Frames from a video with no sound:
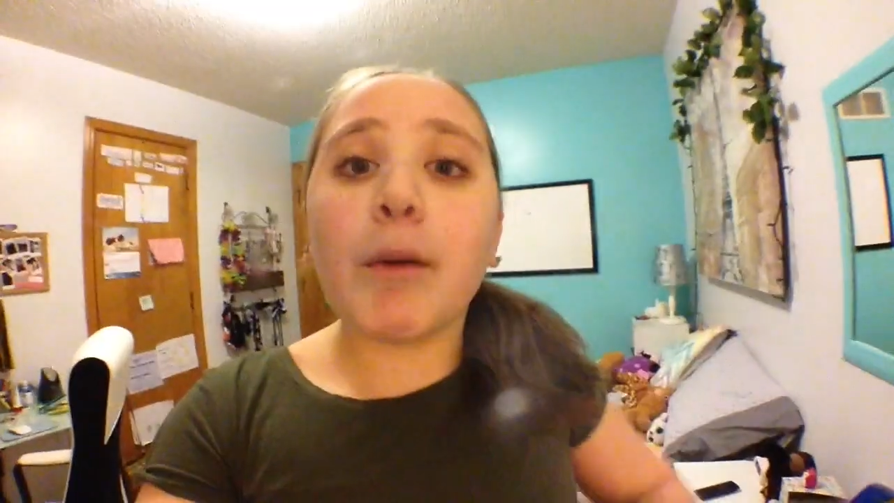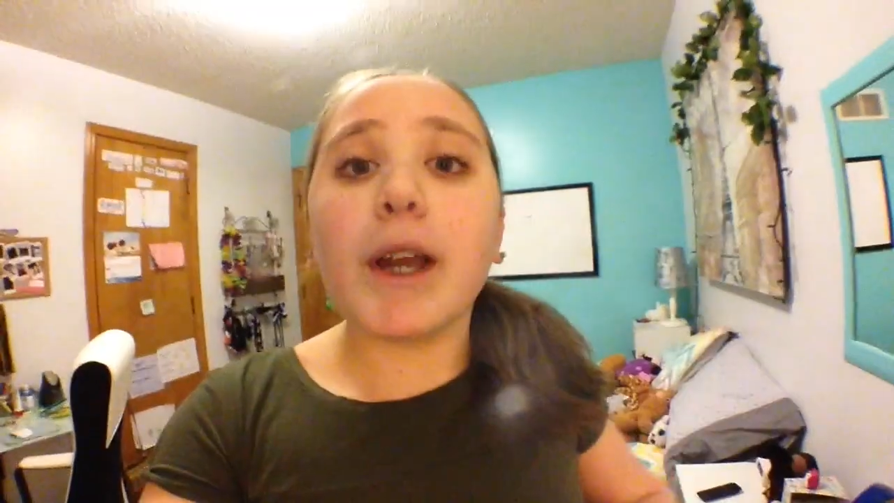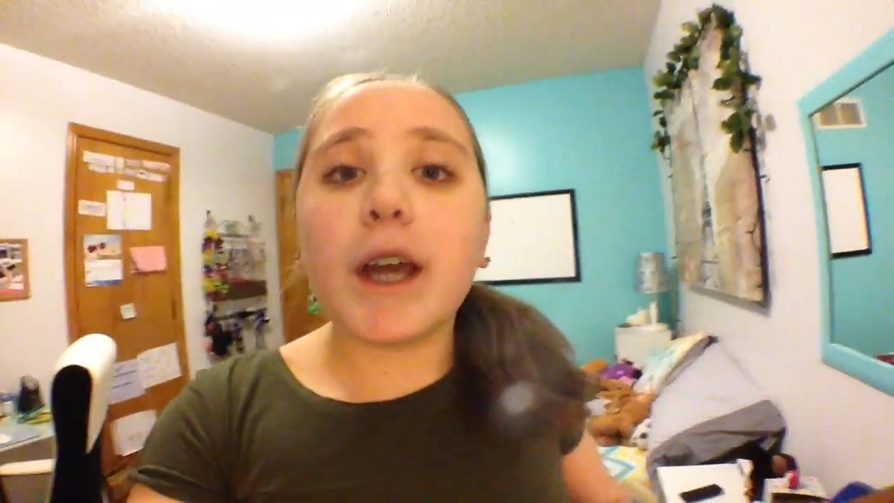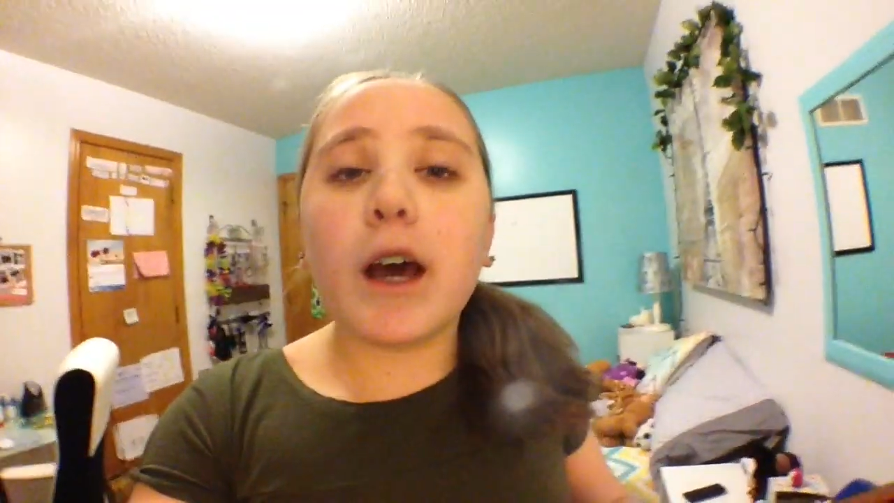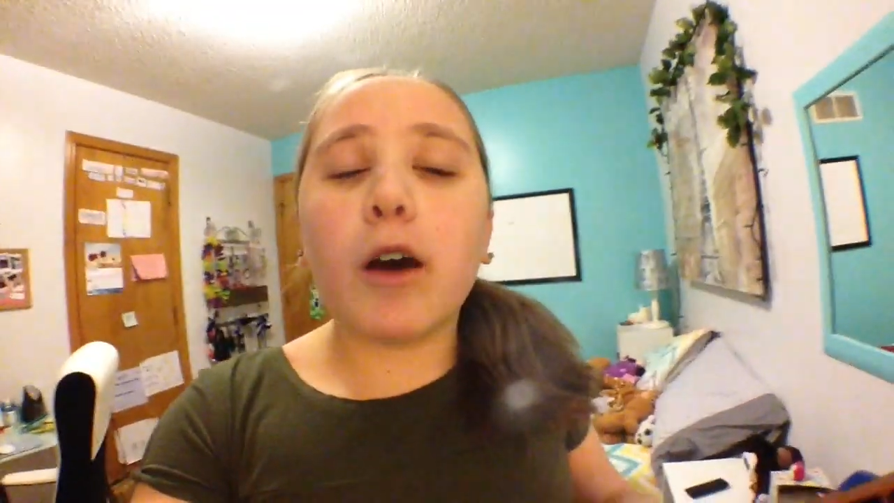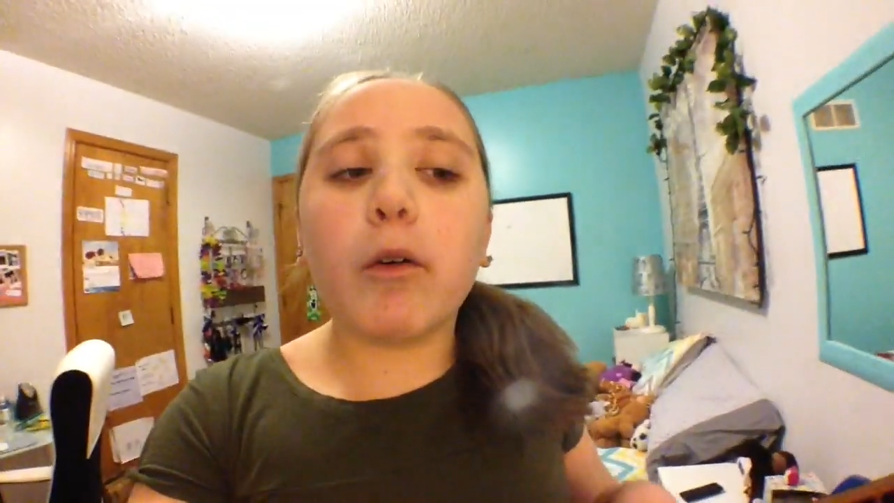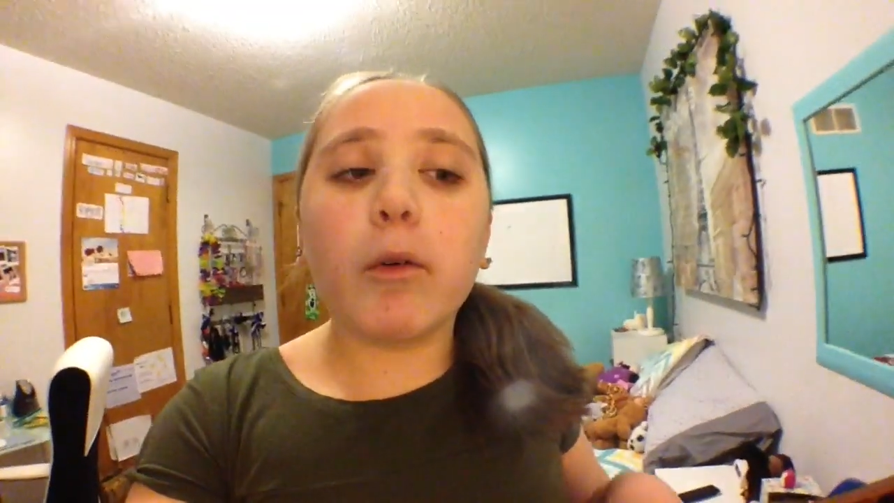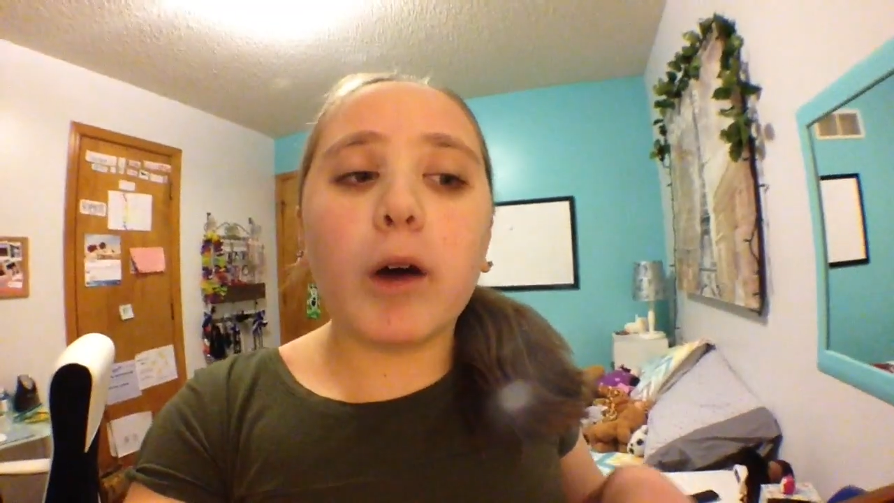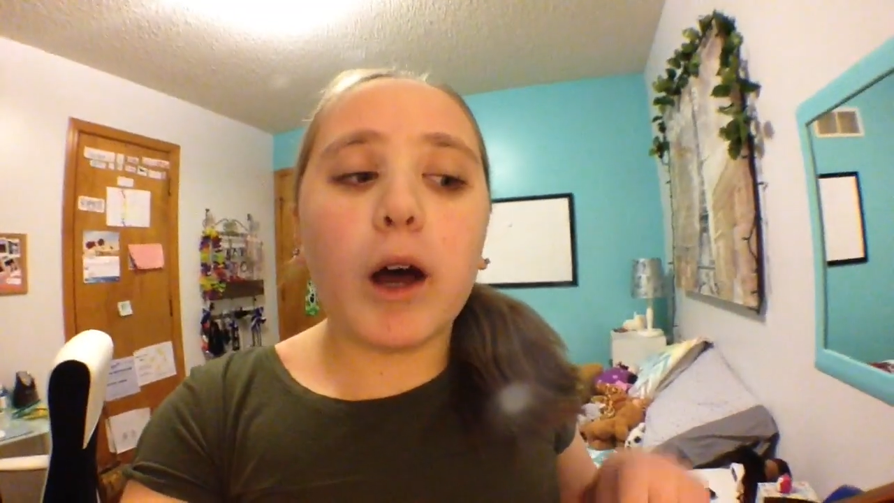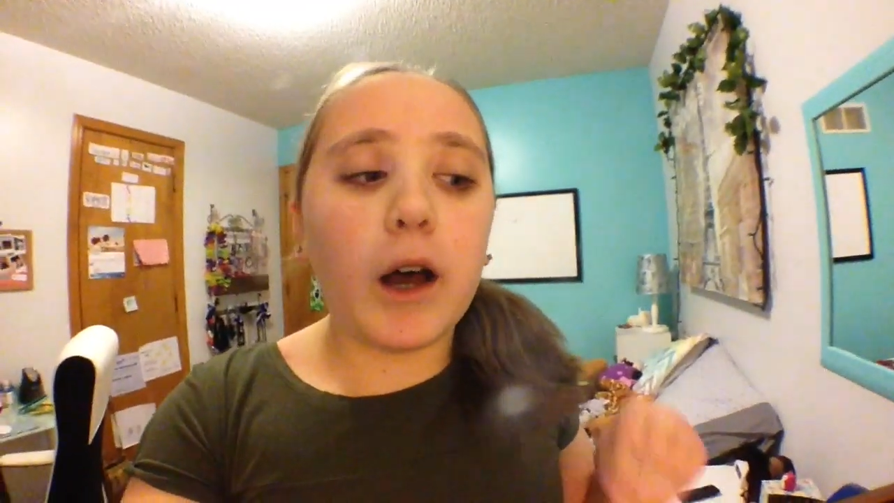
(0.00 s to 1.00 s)
And right
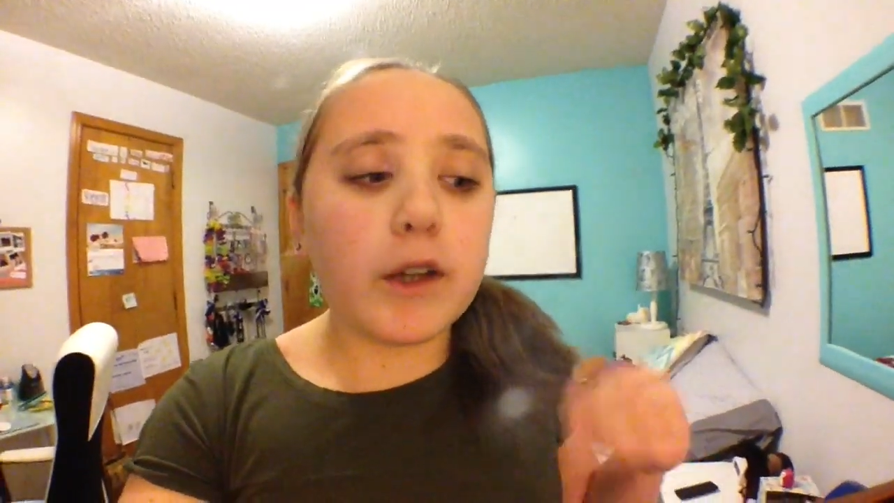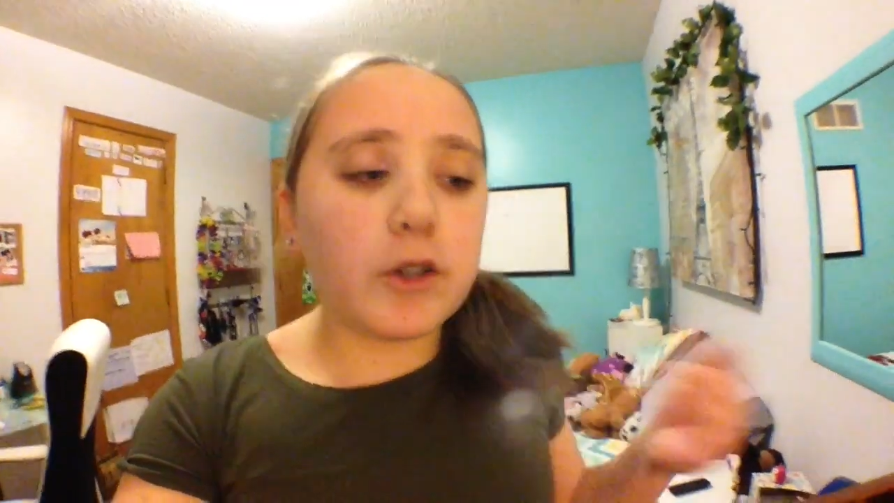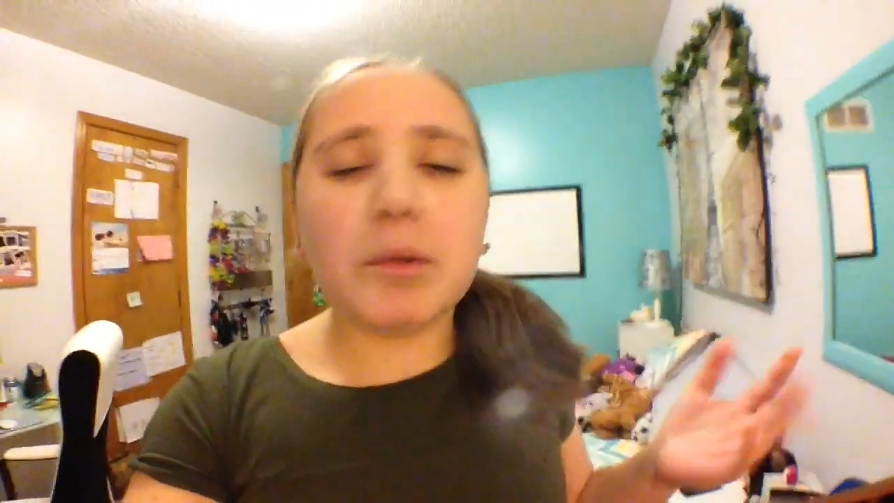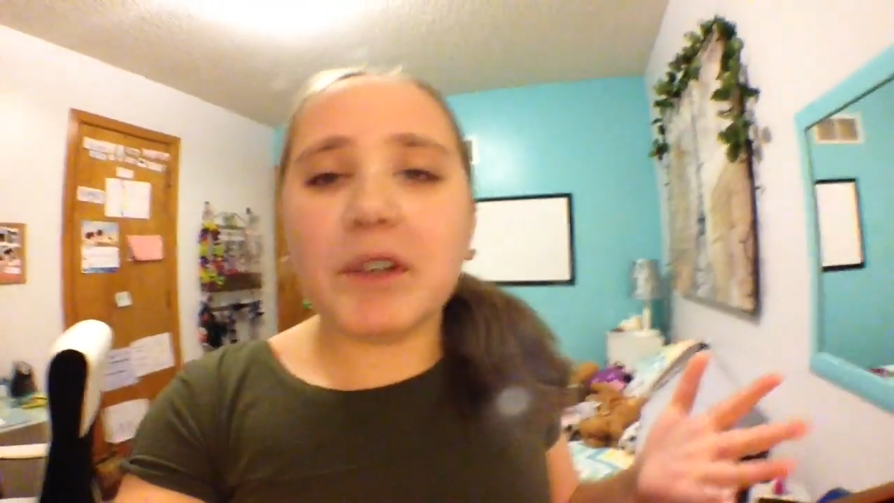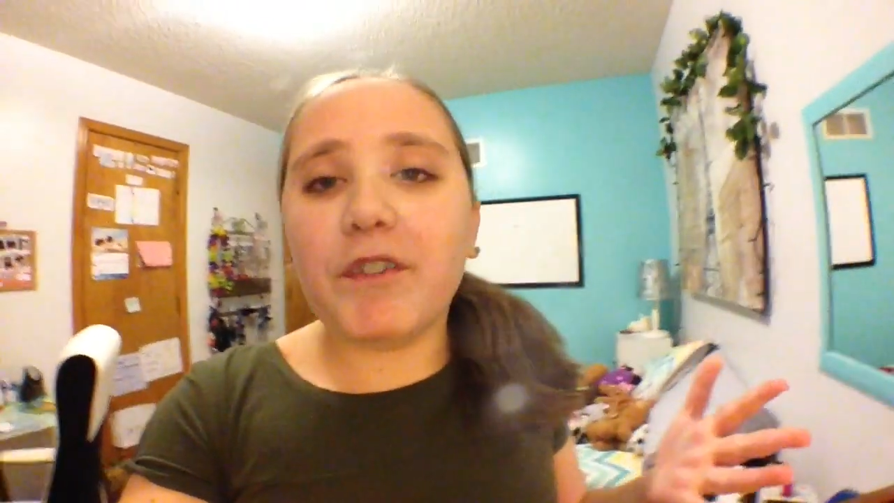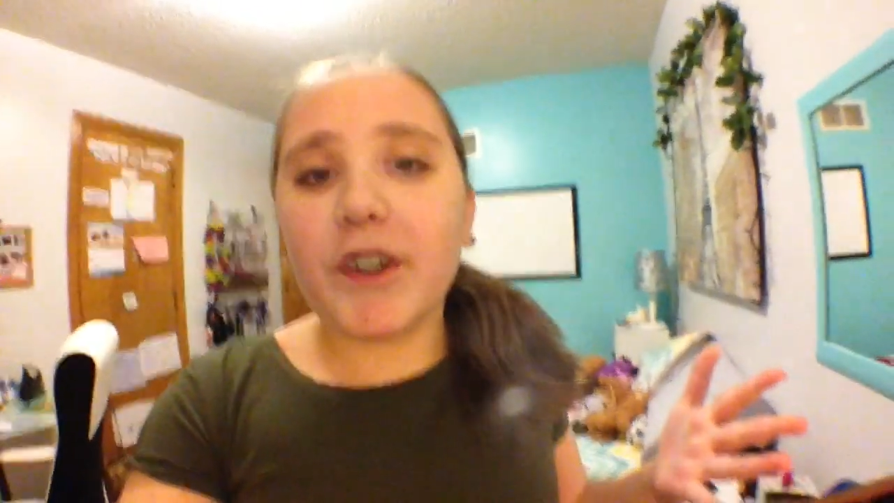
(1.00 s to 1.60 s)
now, I don't really